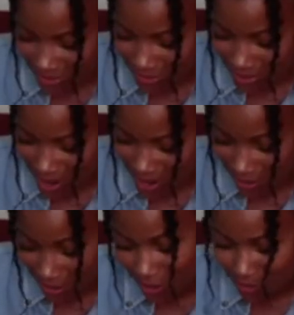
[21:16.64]
write,
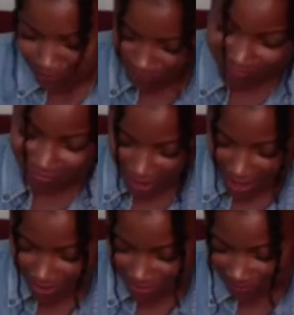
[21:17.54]
or you
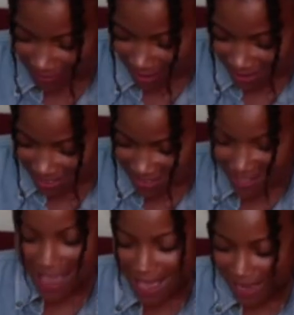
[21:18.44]
found,
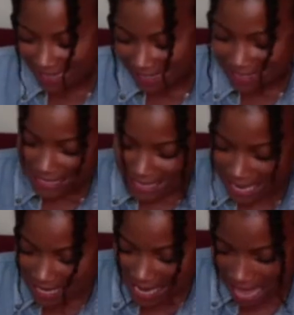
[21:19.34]
today,
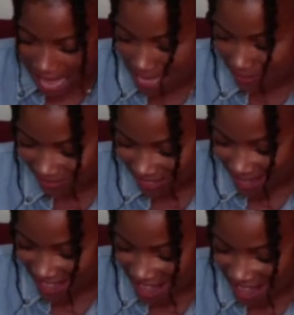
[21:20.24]
1999,
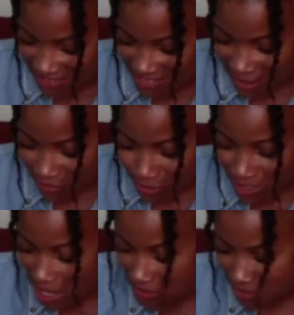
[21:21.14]
I have several
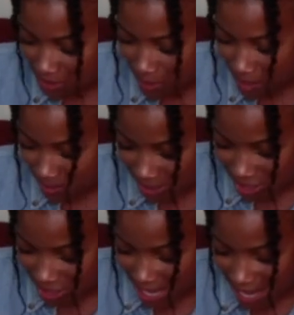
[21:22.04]
novels
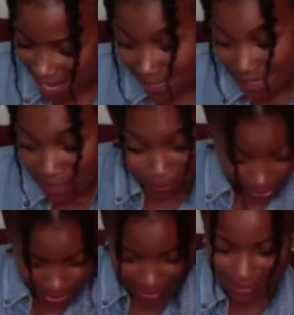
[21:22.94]
published and in
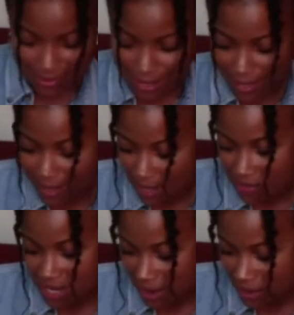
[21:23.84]
print, and
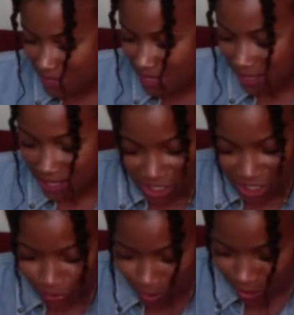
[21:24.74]
every now and then I
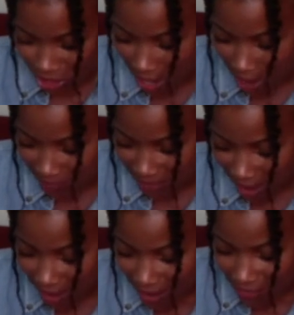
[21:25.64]
teach a workshop.
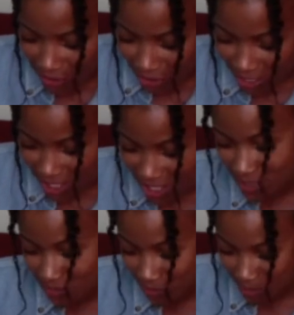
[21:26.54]
30
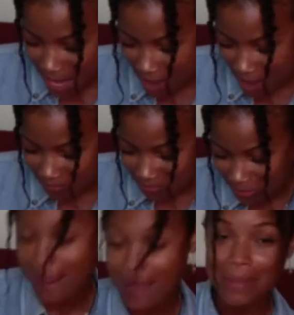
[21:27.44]
years from now,
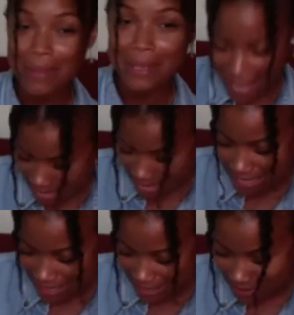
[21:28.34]
when I'm in my
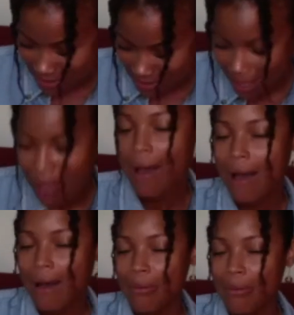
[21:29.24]
80s,
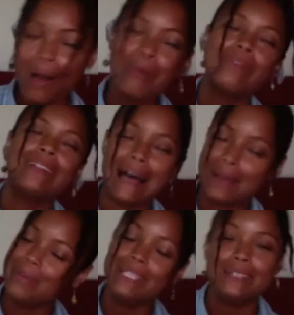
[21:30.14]
what will
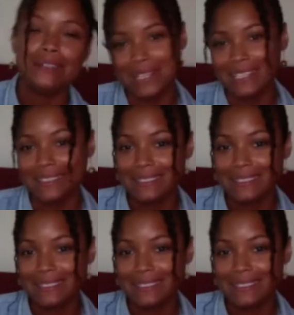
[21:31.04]
I be doing?